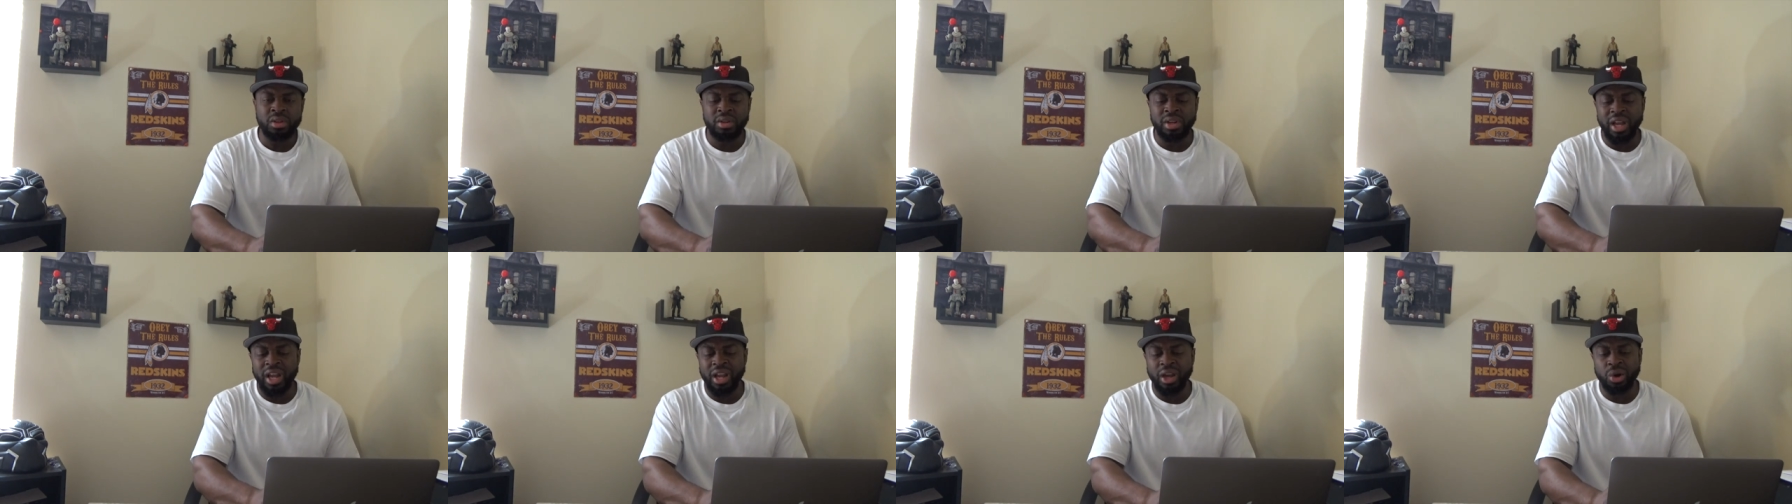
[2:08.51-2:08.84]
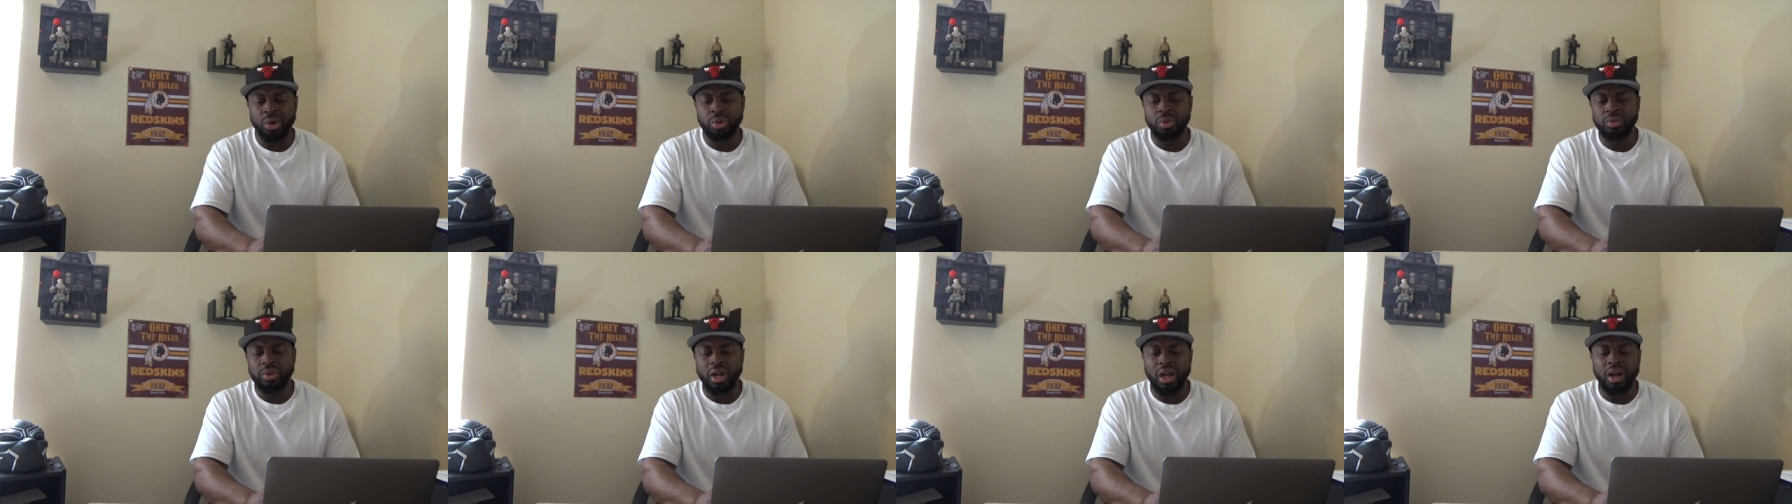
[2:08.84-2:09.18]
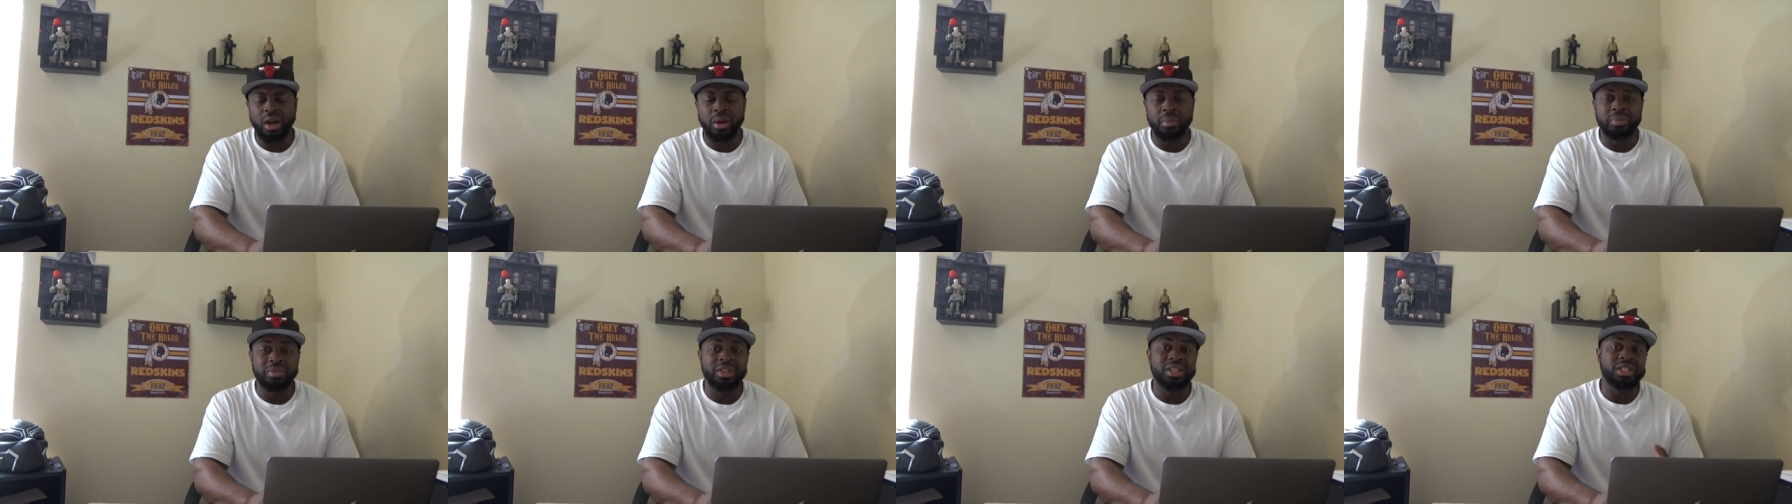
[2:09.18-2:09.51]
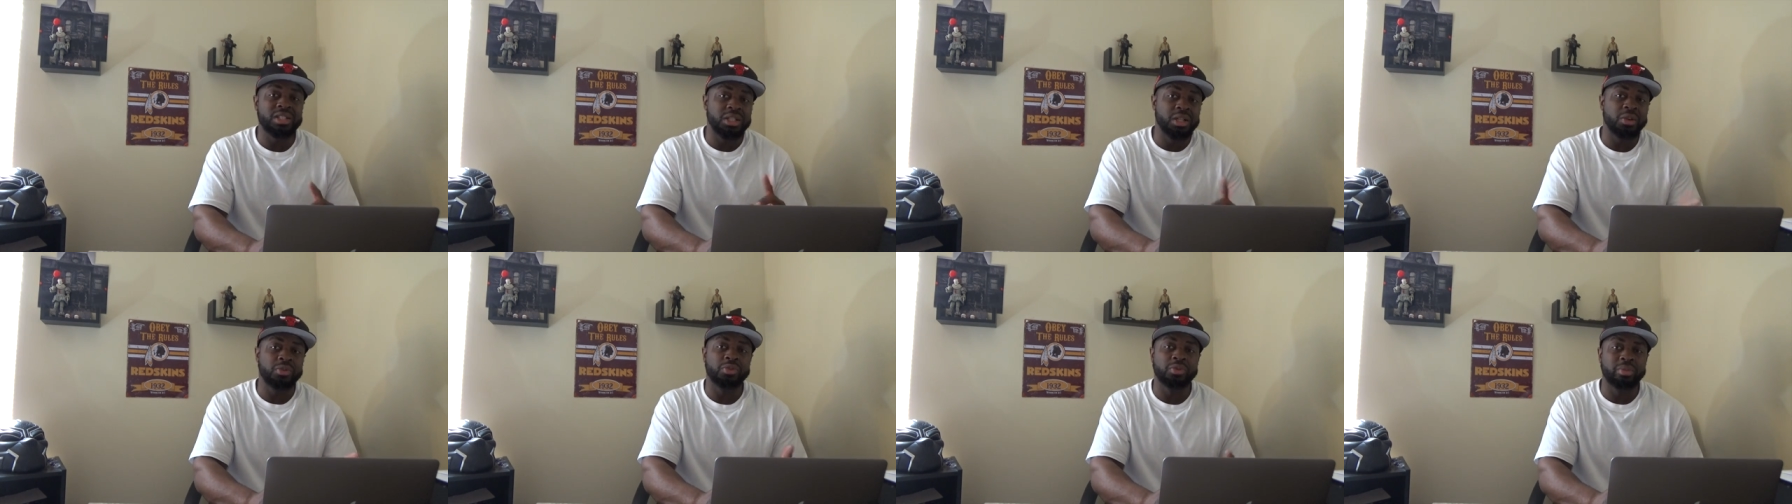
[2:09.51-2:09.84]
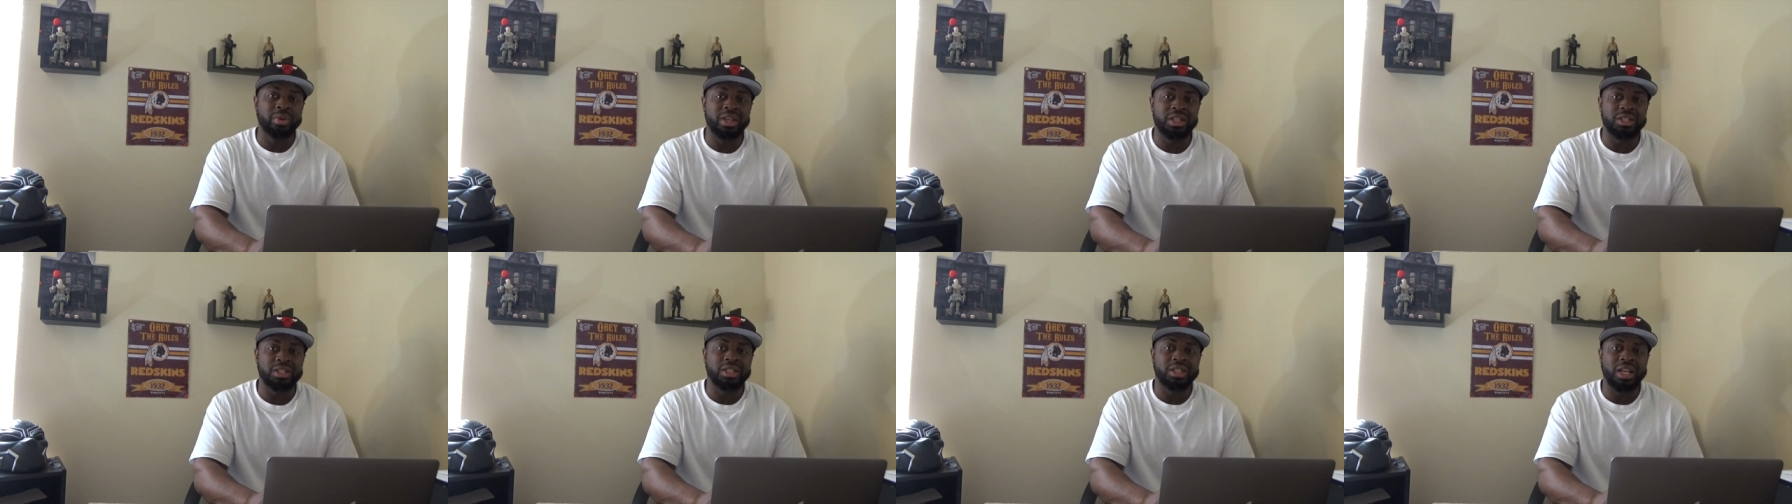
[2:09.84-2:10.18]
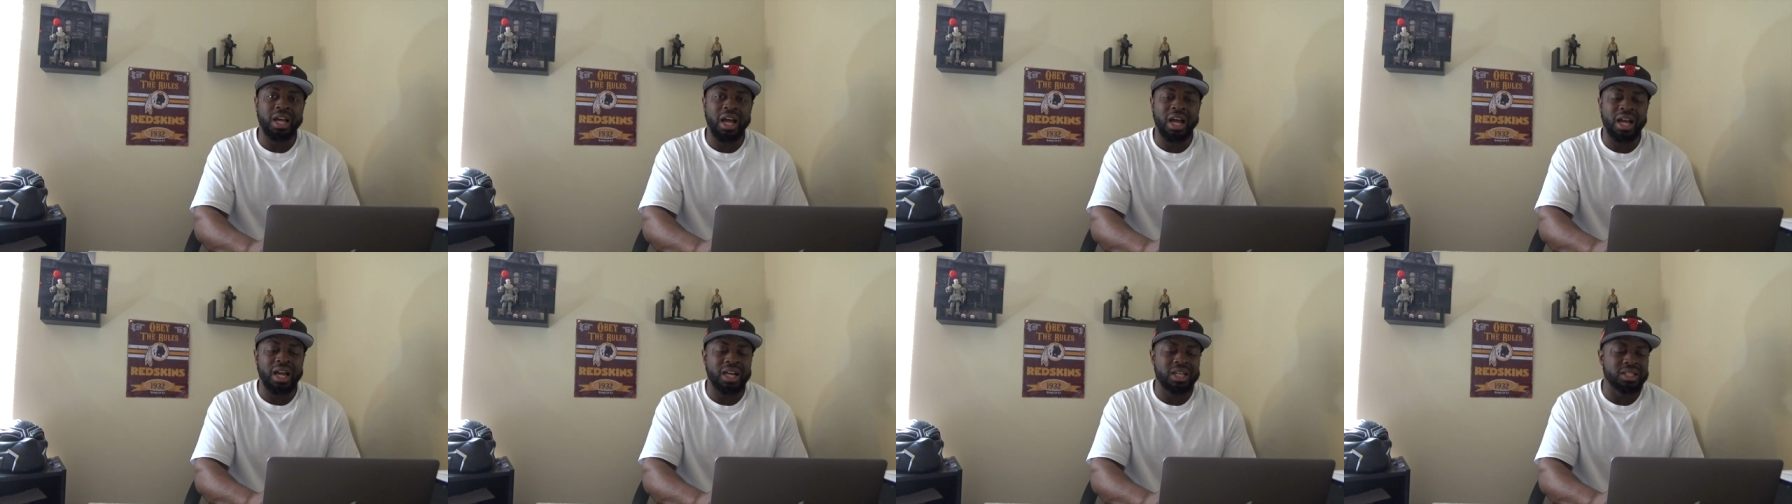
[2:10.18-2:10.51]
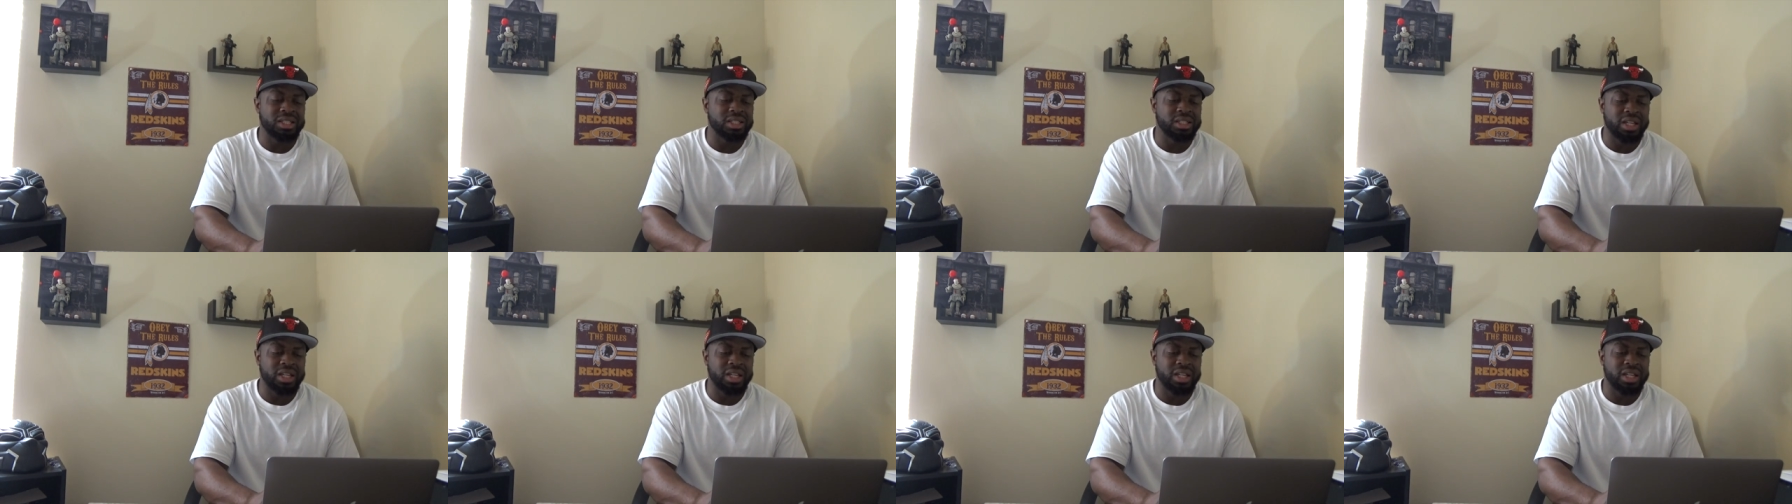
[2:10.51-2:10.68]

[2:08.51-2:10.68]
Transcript: Now, um, this information, guys,